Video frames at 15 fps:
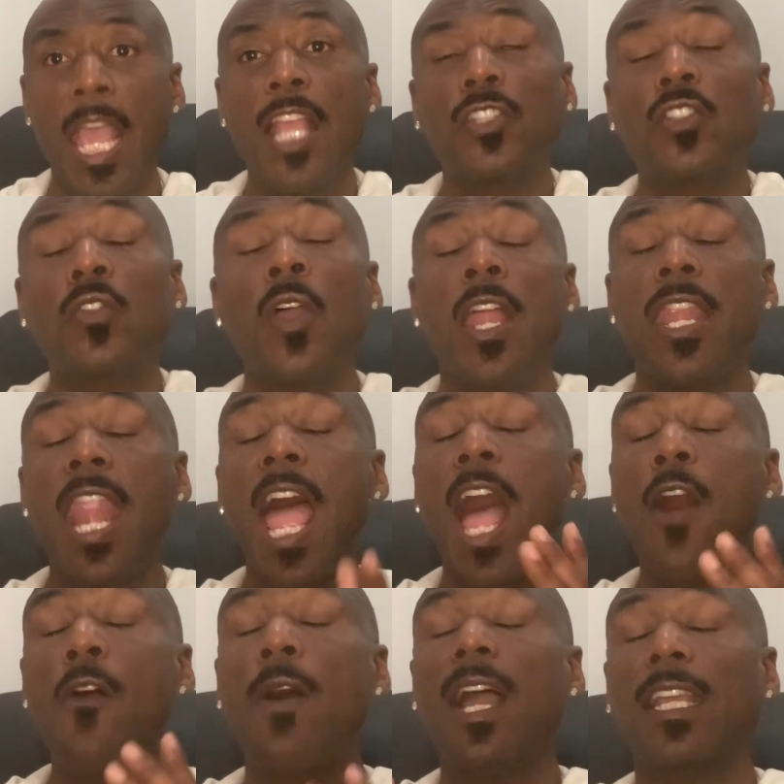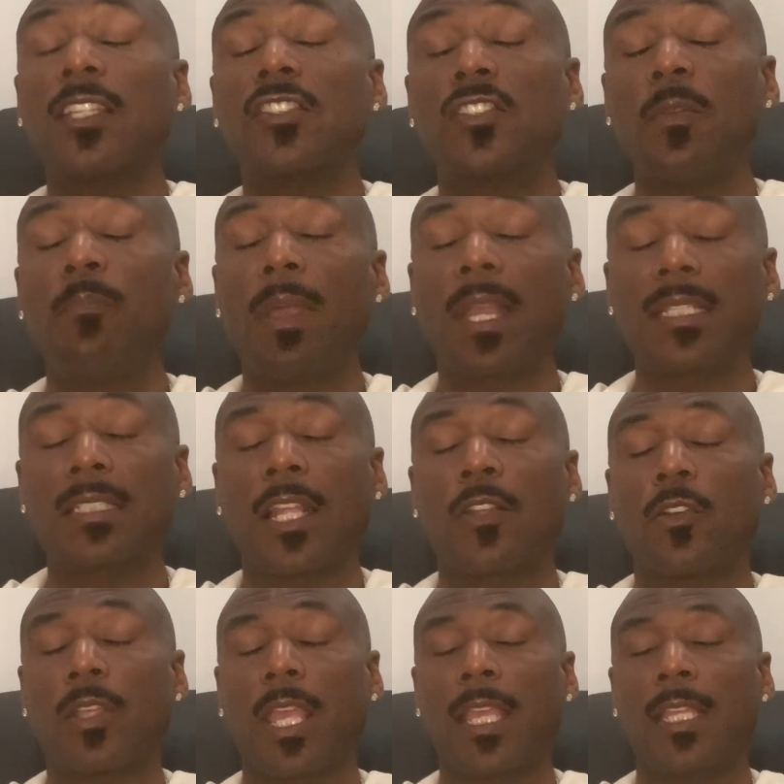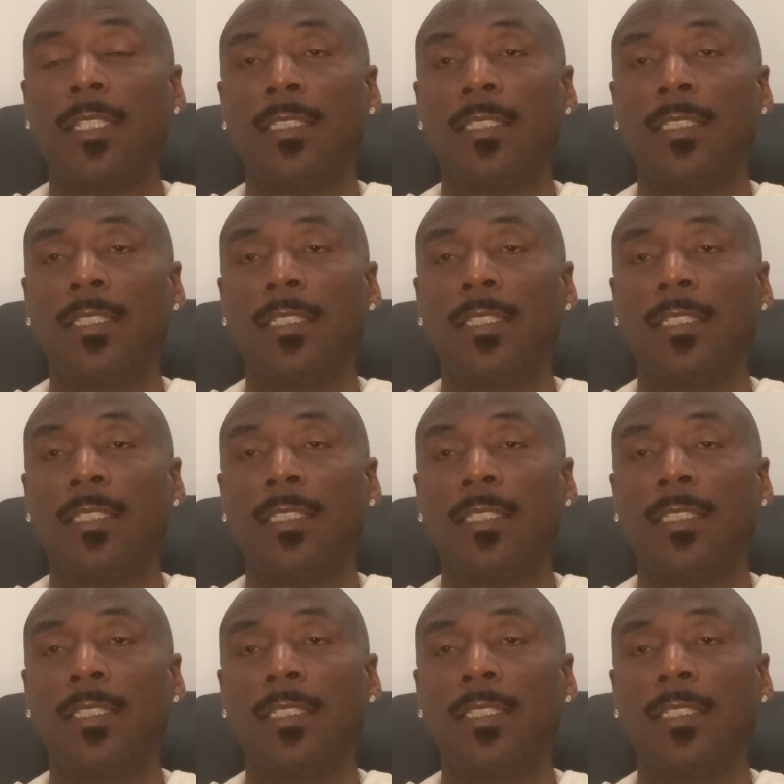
And so now I can sit back, it's like, okay,